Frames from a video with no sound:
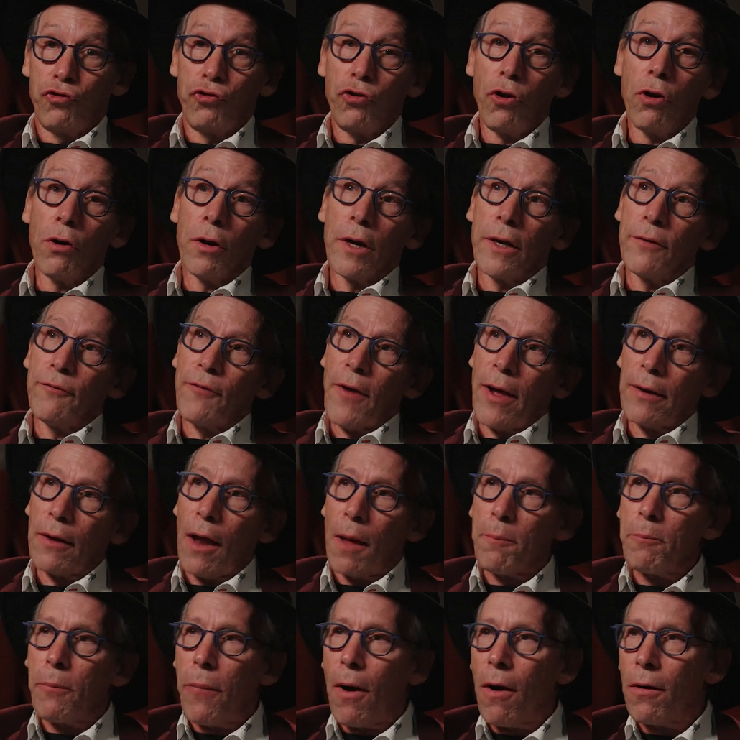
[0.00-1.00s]
Sure. In fact,
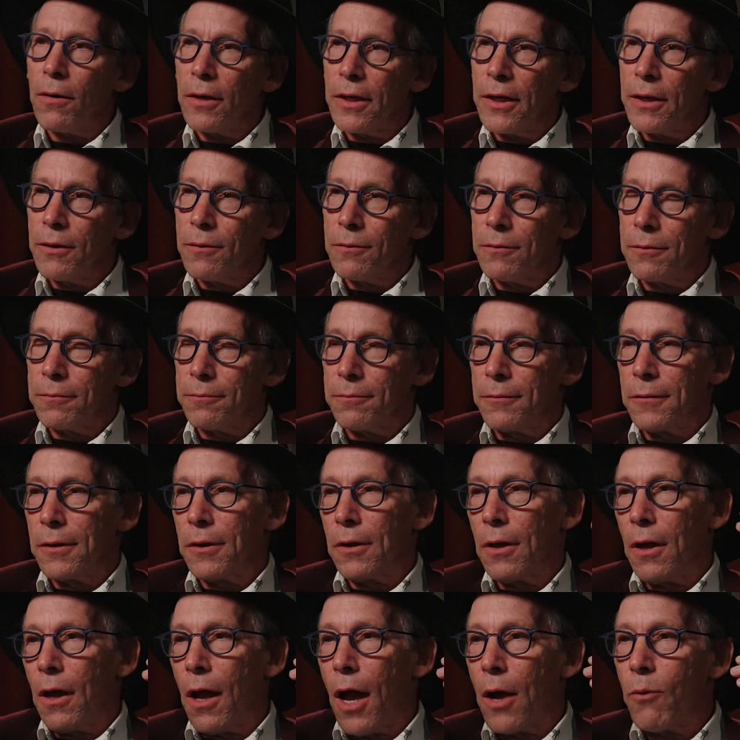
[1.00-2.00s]
I
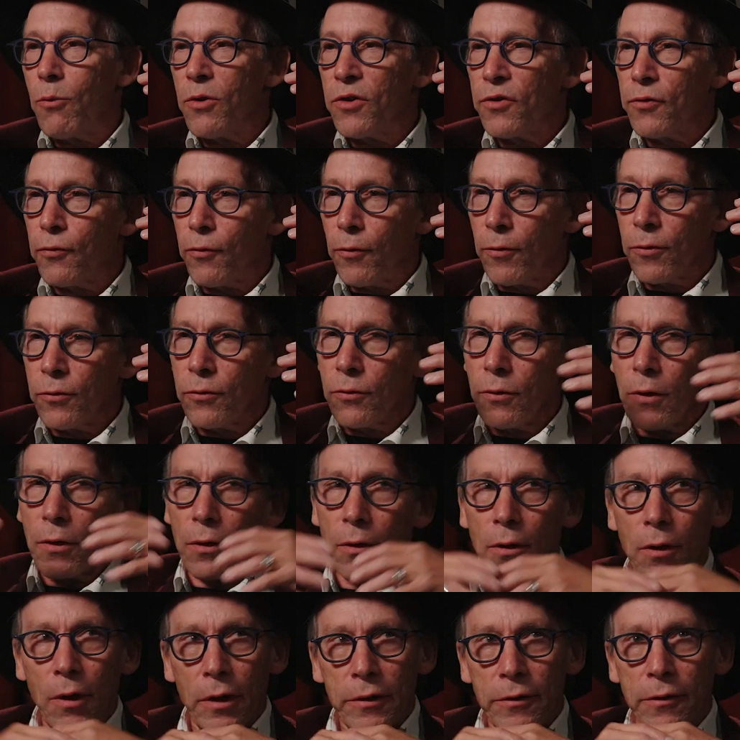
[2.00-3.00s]
was for
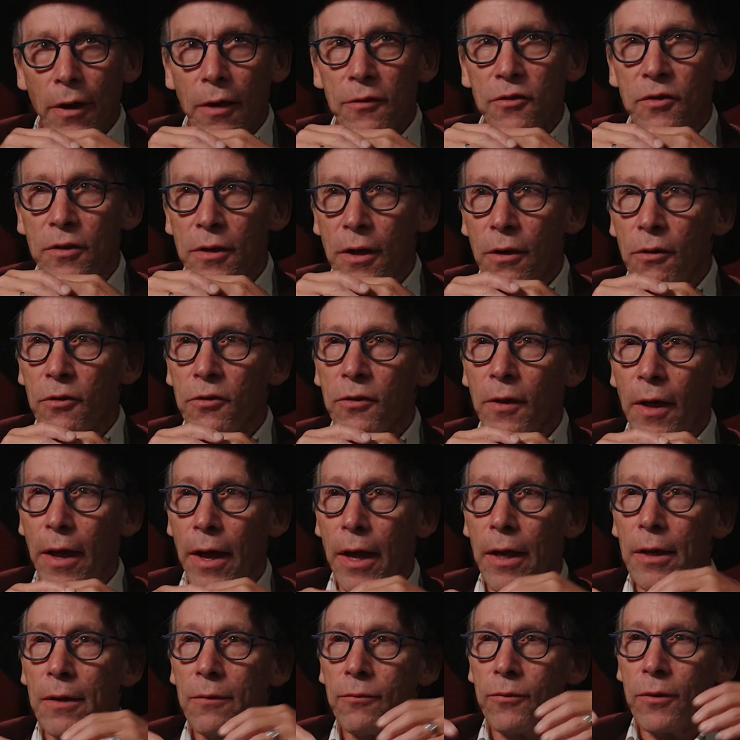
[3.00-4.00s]
a dozen years
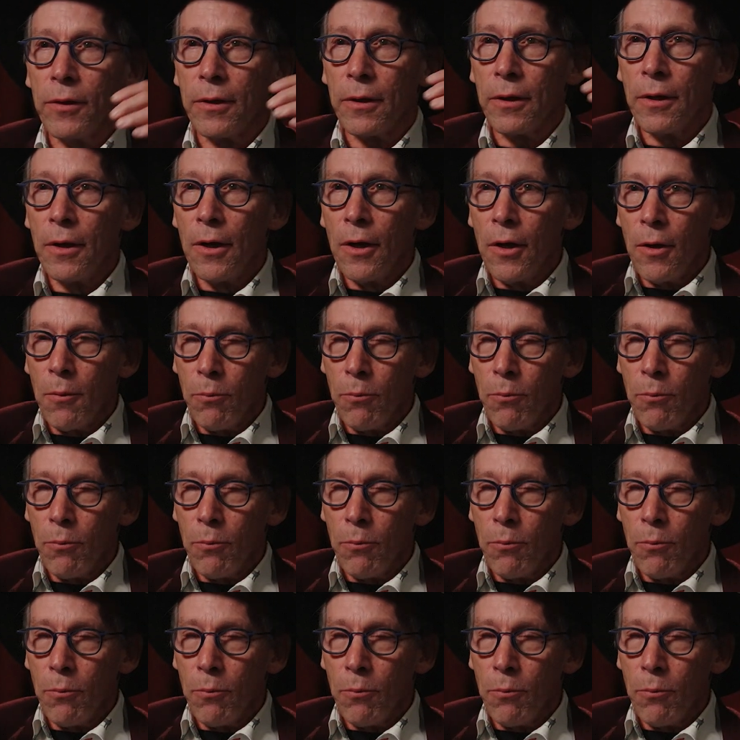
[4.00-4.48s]
ahead of the